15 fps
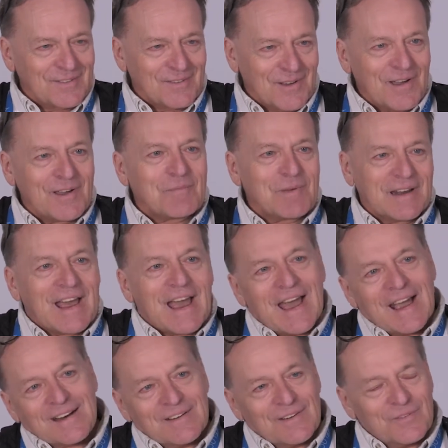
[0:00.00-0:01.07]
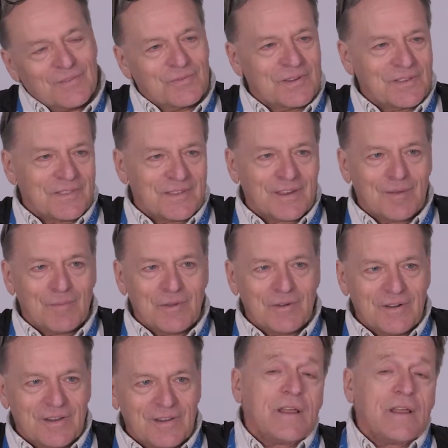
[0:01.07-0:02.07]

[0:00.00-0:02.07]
So I've been active with the community.